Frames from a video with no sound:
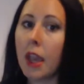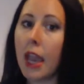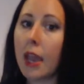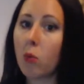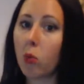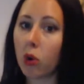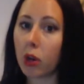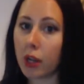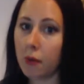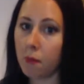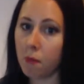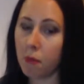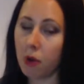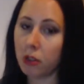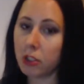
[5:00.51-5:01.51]
and we're going to
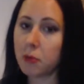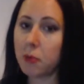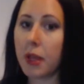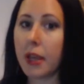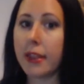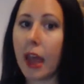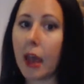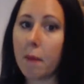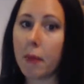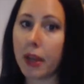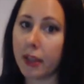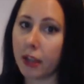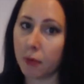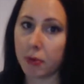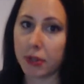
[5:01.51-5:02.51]
multiply that by
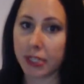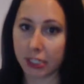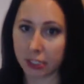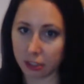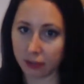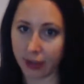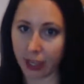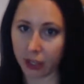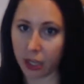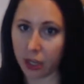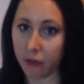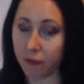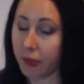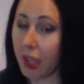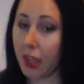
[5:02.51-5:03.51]
their predictor
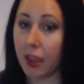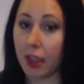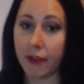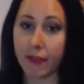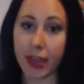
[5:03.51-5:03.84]
value. If